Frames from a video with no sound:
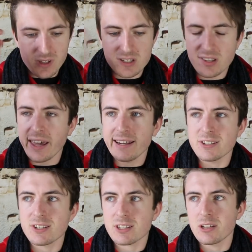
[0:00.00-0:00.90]
this title
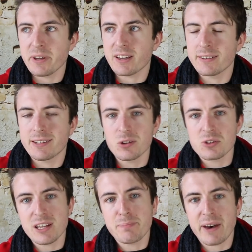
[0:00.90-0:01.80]
is just going to be
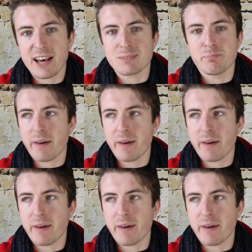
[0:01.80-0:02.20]
continuously passed